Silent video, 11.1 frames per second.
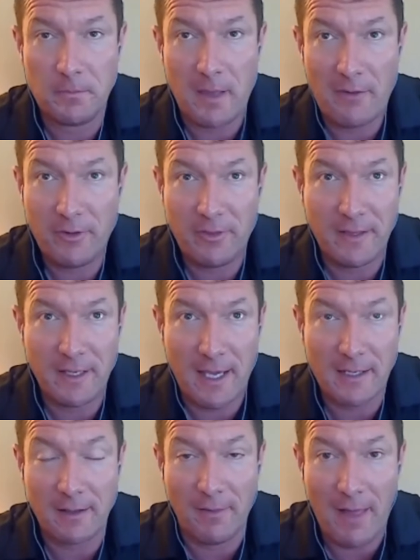everything
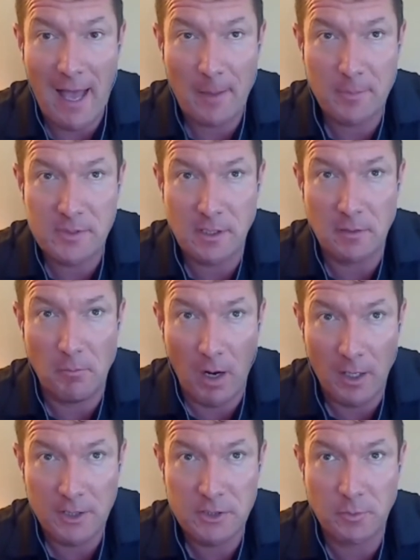kind of collapsed in
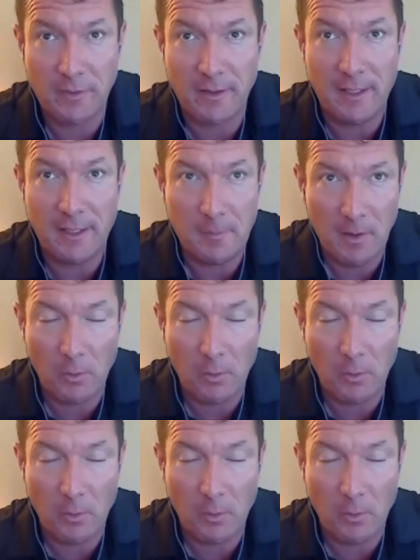March, when the email